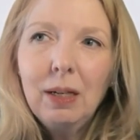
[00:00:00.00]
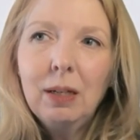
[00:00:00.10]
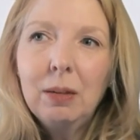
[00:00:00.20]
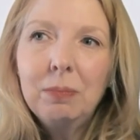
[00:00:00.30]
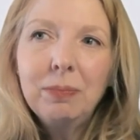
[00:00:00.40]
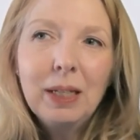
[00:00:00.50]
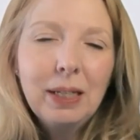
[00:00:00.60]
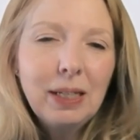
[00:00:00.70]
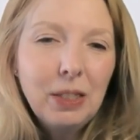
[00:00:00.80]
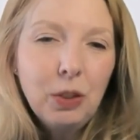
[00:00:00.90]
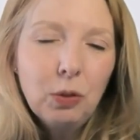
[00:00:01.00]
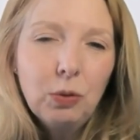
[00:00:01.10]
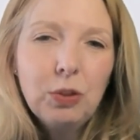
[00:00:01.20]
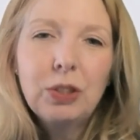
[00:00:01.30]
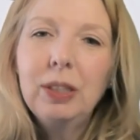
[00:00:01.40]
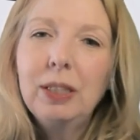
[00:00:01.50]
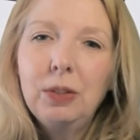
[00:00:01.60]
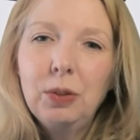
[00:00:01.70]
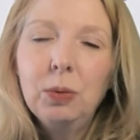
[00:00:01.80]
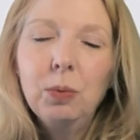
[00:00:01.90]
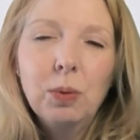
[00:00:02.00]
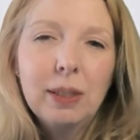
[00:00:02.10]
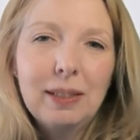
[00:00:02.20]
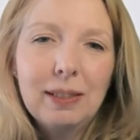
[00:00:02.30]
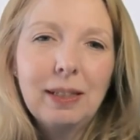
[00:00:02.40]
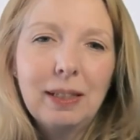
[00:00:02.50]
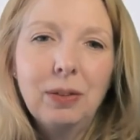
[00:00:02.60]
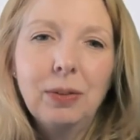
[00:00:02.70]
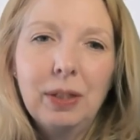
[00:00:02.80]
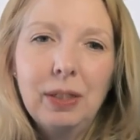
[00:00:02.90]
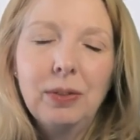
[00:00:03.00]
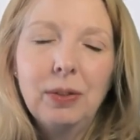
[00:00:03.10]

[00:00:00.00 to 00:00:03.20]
And I usually do one cycle that